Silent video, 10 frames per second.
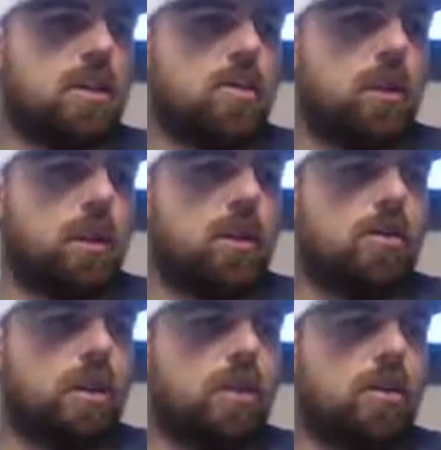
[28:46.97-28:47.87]
what
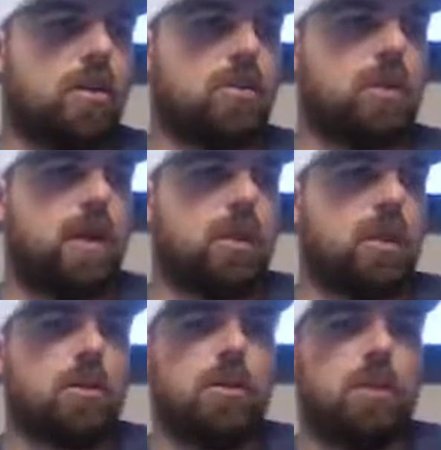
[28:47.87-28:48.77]
goes into
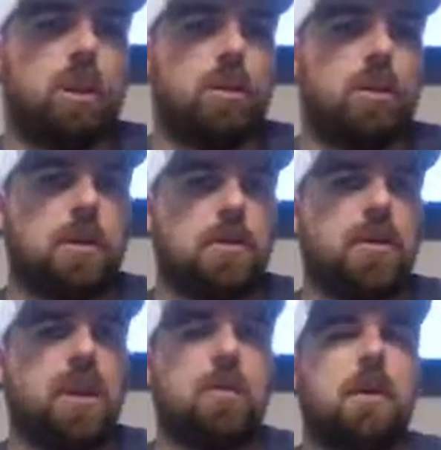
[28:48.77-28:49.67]
travelling on the road,
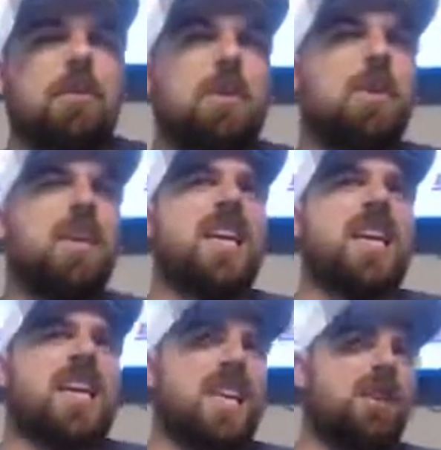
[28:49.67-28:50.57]
because people
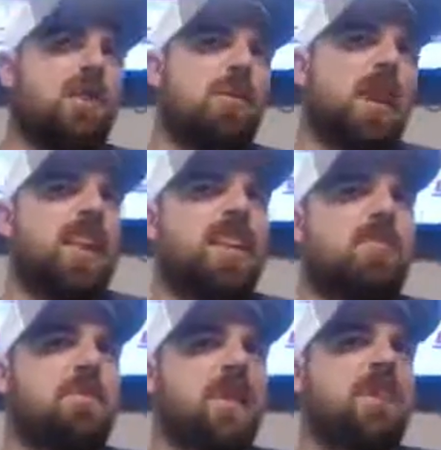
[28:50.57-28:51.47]
hear about it,
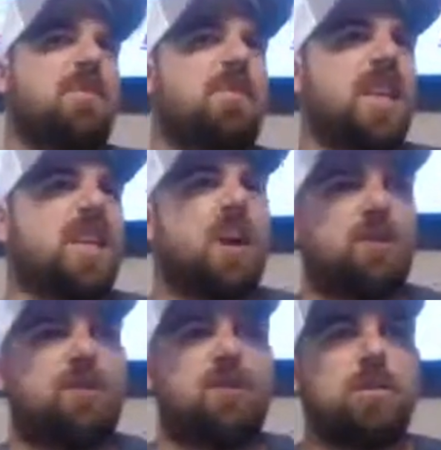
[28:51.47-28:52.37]
but they don't really
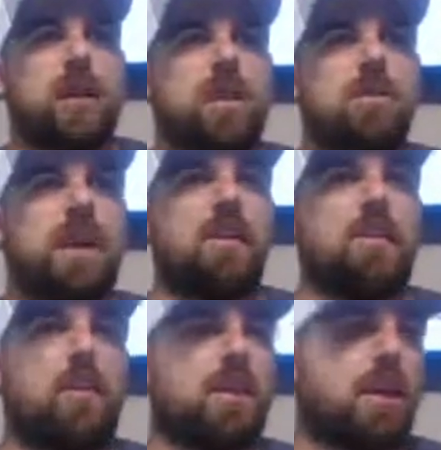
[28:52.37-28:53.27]
know too much about it.
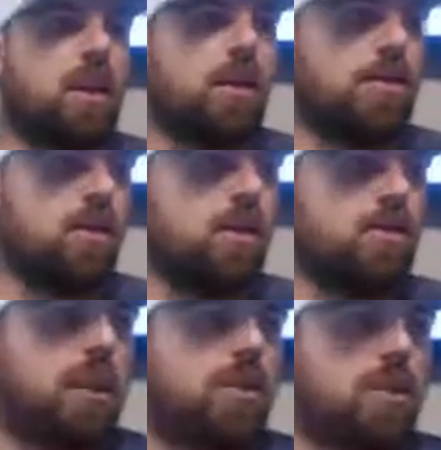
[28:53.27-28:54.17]
What is life on the
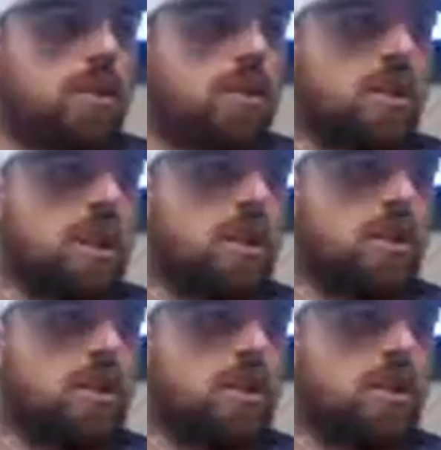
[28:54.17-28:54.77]
travel? Because in